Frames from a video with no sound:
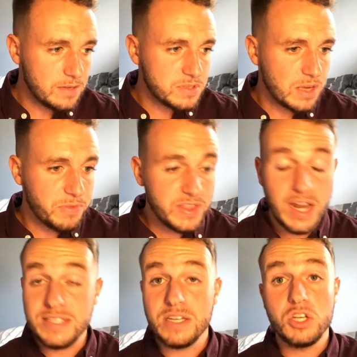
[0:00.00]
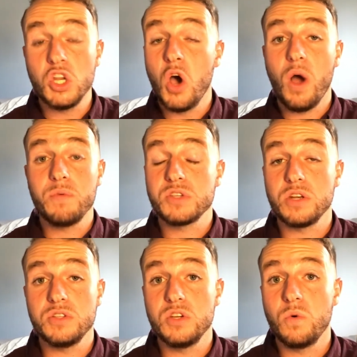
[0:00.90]
Something that I didn't know I was
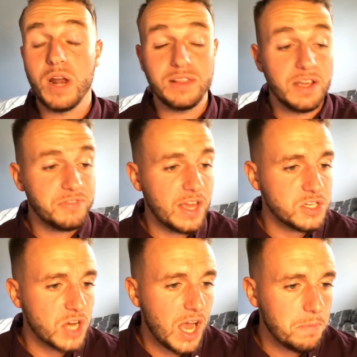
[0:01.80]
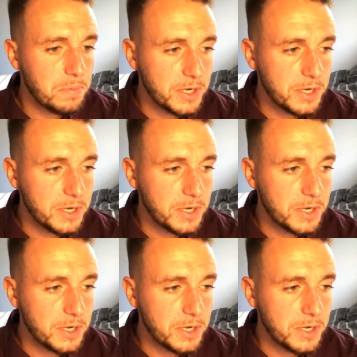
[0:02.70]
going to do when I left that job,